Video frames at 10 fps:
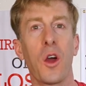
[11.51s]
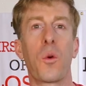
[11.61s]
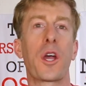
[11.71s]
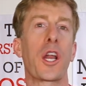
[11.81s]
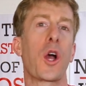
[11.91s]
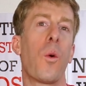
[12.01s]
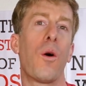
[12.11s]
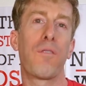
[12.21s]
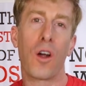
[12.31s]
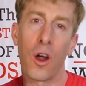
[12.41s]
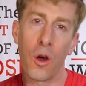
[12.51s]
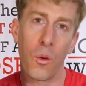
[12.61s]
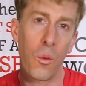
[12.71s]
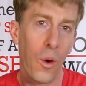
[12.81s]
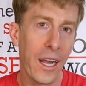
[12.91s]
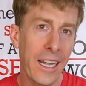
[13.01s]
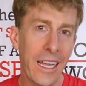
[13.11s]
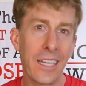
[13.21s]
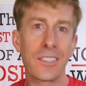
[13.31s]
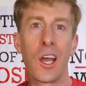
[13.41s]
We're going to go over what it
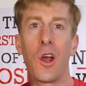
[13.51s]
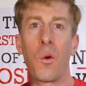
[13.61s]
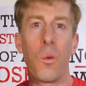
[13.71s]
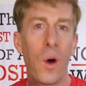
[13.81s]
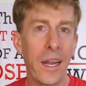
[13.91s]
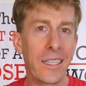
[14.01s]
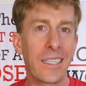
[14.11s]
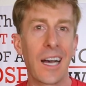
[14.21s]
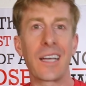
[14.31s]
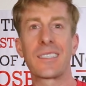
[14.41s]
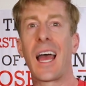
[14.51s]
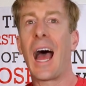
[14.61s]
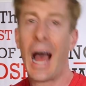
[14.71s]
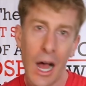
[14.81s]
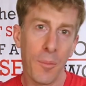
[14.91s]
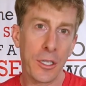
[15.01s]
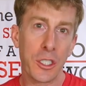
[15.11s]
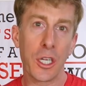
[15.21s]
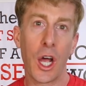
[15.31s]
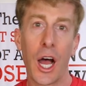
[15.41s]
is, what it does, how much
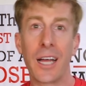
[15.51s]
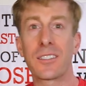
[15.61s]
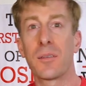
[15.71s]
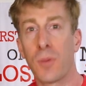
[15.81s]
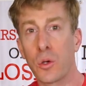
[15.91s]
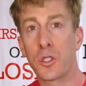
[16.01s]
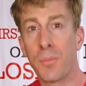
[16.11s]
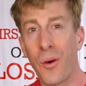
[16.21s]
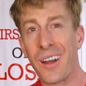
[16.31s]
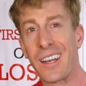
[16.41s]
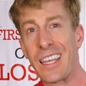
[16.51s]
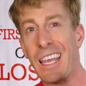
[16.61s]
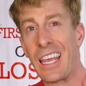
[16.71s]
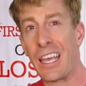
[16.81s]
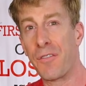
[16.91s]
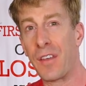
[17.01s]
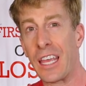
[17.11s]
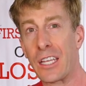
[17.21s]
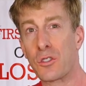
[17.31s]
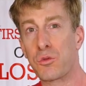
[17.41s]
it costs, and most importantly, if
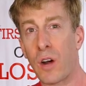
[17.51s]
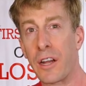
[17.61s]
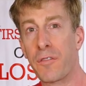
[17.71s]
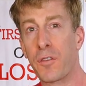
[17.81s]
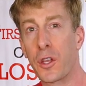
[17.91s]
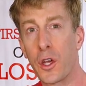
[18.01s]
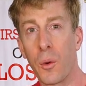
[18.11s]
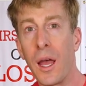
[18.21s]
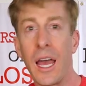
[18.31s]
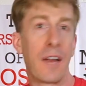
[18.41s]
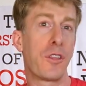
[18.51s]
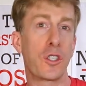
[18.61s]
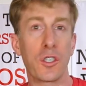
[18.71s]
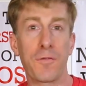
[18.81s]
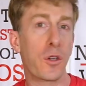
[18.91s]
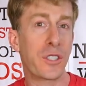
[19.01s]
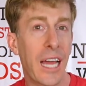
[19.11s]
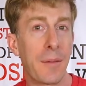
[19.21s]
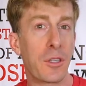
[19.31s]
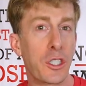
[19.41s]
it's right for you. And if this is your first
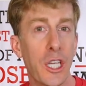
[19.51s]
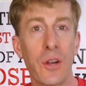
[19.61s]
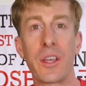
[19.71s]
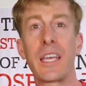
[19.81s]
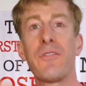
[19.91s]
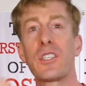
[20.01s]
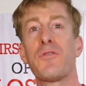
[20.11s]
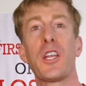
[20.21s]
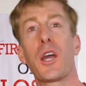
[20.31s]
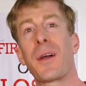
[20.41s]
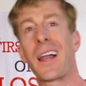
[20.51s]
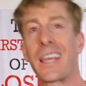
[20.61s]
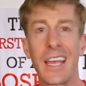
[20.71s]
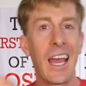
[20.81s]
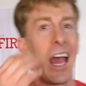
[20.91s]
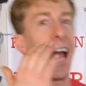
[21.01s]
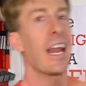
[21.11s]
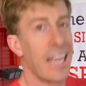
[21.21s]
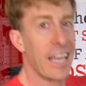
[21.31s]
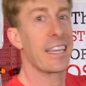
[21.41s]
time to the channel, give this video a like
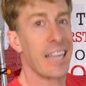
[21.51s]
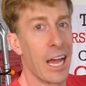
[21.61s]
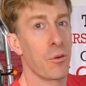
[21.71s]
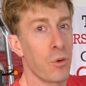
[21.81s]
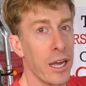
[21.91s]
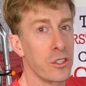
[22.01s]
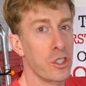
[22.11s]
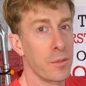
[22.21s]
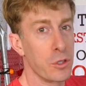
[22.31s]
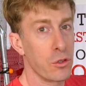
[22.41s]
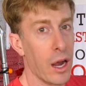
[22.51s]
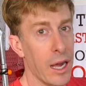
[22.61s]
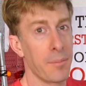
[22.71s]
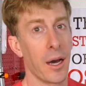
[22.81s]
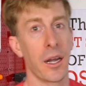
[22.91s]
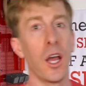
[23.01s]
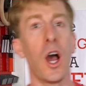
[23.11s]
and hit that red subscribe button.